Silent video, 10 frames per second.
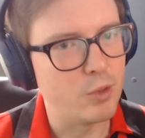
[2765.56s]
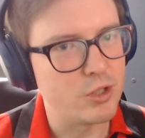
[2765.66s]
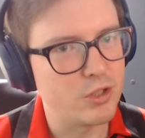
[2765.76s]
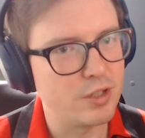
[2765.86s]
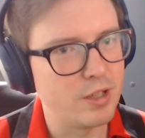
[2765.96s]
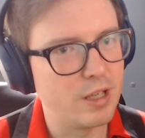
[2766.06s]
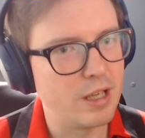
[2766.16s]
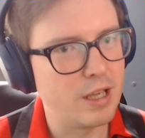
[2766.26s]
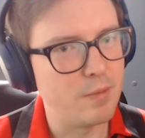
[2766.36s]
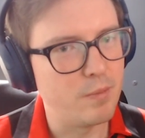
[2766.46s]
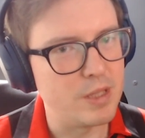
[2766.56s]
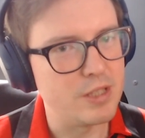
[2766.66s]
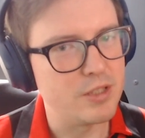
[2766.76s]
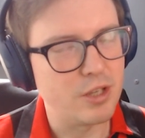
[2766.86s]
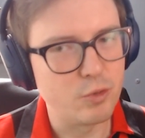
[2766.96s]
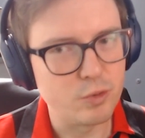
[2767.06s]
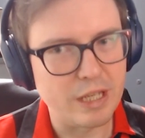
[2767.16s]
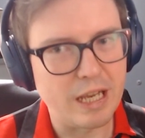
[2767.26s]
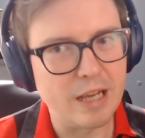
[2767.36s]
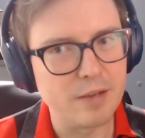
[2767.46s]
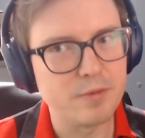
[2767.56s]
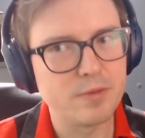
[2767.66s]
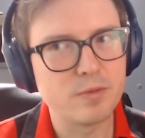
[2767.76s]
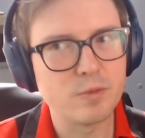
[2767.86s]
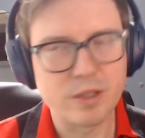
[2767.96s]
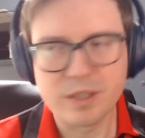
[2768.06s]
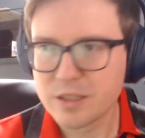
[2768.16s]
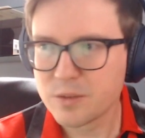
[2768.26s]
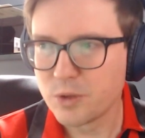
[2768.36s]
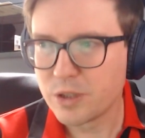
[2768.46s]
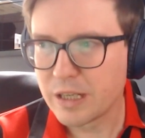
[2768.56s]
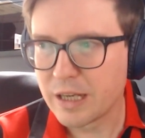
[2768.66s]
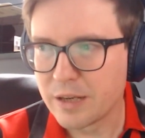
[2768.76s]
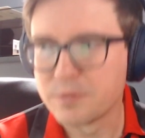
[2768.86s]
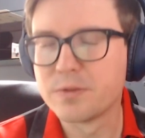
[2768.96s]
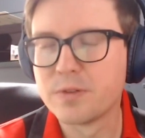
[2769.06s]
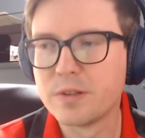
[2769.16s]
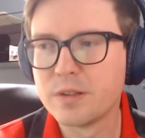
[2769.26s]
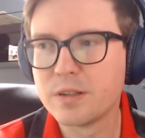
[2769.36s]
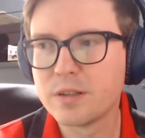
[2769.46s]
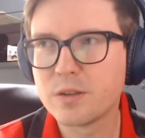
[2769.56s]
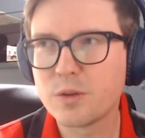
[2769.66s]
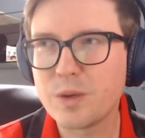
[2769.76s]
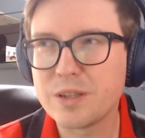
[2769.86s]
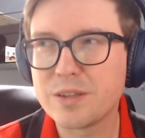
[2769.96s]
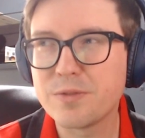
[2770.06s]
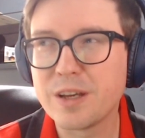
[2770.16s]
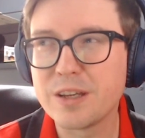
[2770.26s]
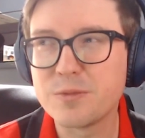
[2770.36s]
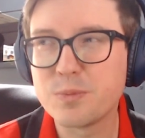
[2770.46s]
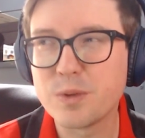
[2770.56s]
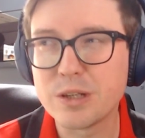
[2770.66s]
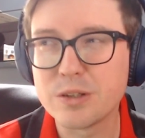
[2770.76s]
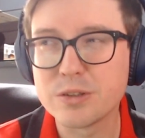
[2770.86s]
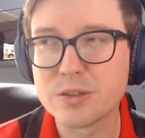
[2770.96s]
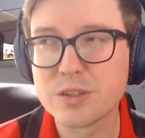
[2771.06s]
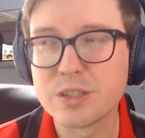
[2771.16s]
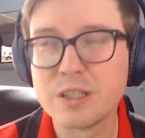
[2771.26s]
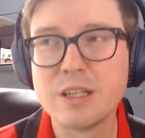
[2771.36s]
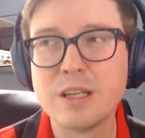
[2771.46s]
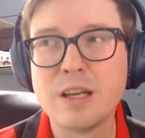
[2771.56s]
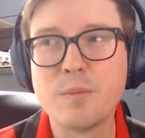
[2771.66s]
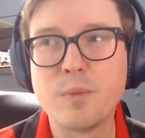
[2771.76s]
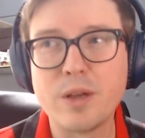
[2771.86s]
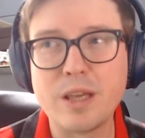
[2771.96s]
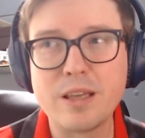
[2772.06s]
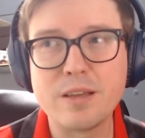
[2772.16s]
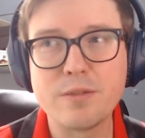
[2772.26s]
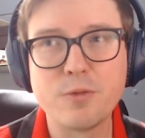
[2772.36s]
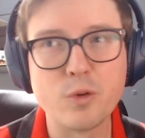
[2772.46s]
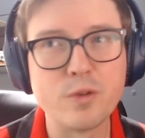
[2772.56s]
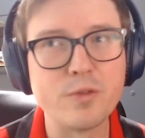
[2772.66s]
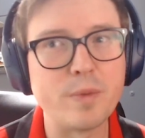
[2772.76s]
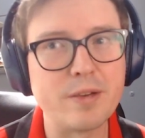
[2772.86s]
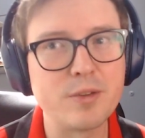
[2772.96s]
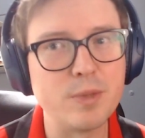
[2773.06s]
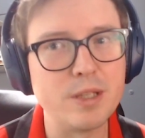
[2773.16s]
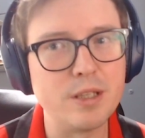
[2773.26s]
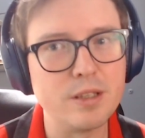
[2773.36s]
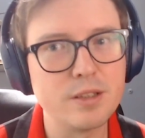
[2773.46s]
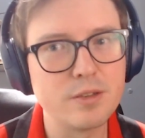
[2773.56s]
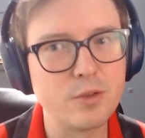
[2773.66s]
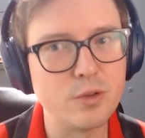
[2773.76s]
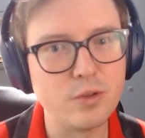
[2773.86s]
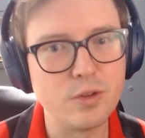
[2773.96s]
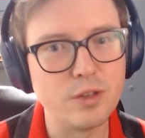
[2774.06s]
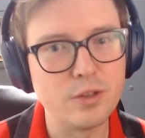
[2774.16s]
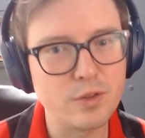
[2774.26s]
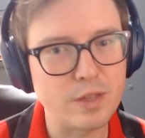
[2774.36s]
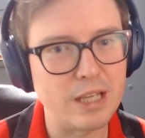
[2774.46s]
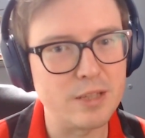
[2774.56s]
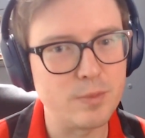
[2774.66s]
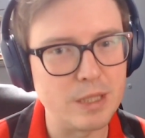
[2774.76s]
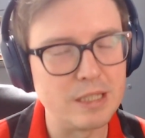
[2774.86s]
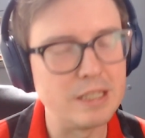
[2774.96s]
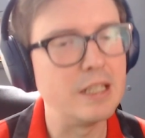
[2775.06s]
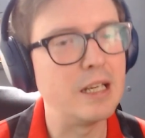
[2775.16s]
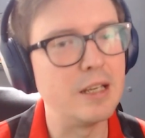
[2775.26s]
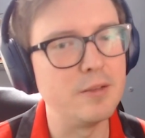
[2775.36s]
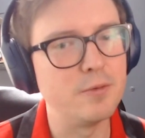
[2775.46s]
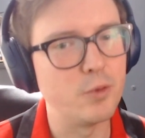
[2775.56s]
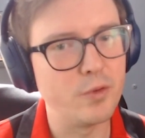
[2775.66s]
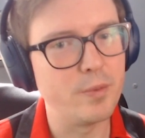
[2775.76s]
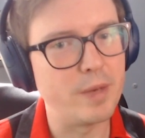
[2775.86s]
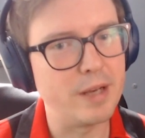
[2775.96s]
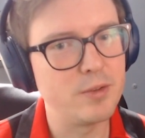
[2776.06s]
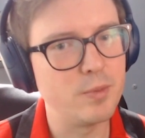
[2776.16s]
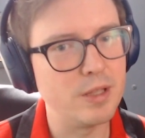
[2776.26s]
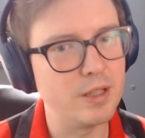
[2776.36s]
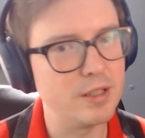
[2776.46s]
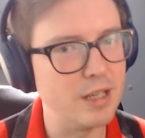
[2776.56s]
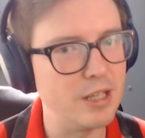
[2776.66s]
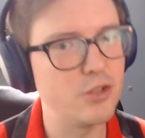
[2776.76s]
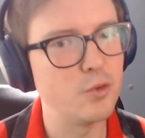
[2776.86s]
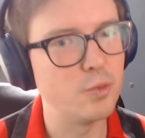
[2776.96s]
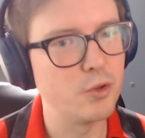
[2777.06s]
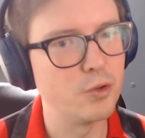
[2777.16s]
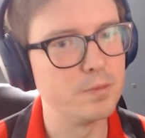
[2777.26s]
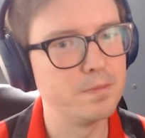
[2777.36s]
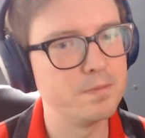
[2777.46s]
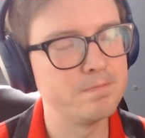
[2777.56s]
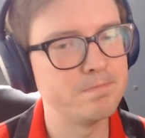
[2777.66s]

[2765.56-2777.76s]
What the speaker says: which means you can only have, I think it's you can have 25 players, but 4 of them have to be through the youth academy and 4 of them have to be nation homegrown.